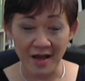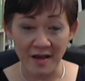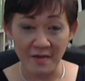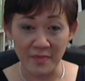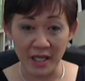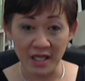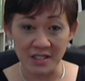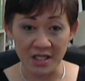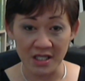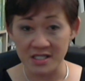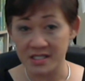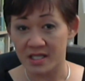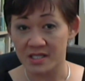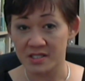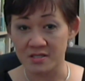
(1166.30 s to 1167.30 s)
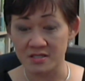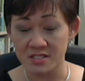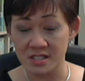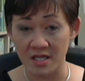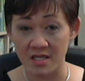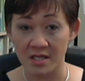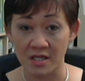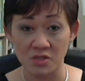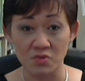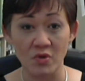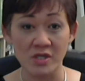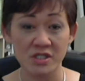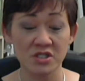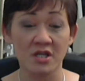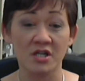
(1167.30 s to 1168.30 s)
because consistency is
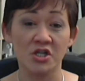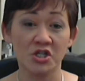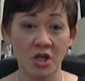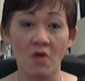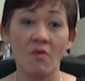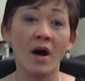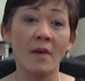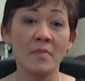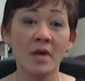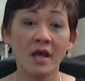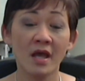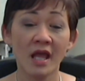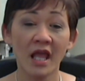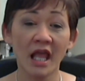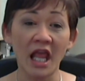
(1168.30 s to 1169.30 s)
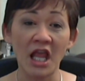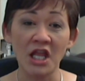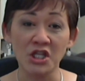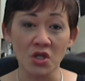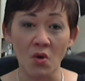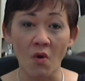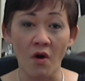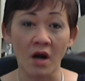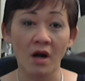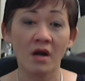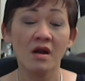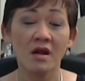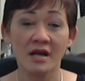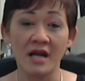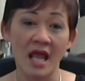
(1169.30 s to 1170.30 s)
what's going to show up in
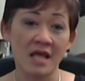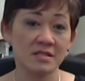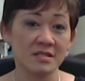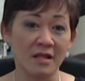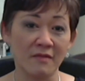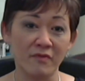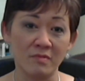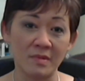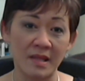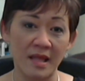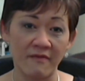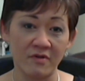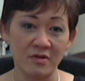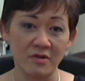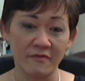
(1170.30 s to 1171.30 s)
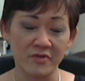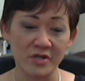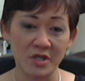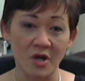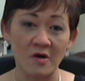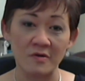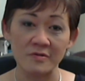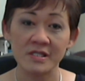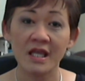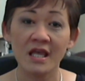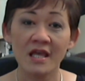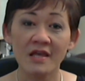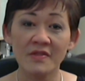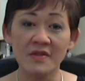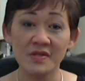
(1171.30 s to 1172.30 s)
your next level of result.
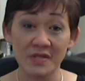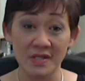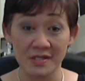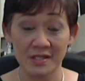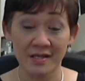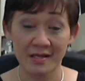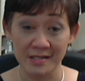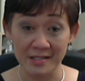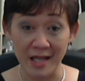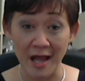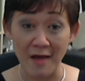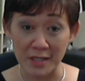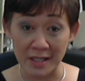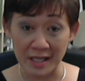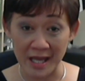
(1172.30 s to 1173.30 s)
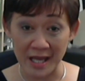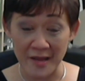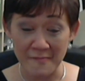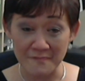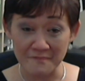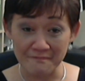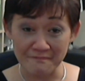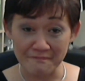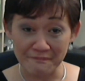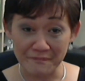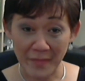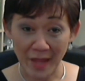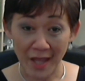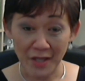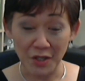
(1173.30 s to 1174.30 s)
This is Kasama Lee,
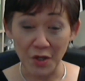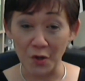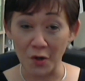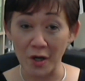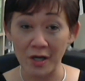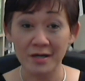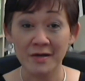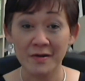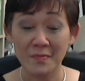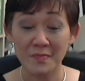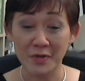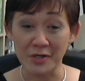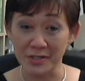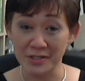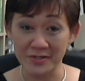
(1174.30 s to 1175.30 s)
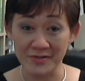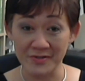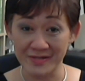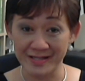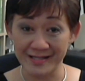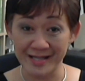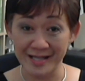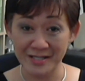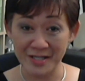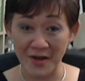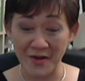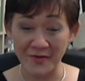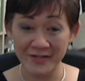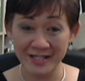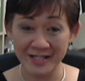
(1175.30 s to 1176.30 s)
your personal success
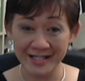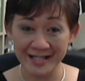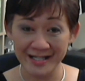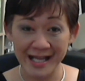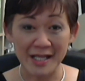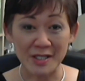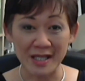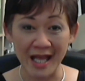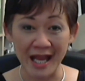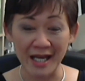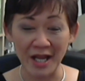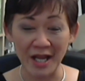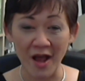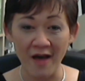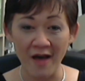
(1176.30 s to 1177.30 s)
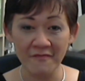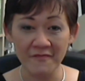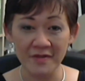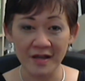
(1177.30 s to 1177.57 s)
coach, signing off.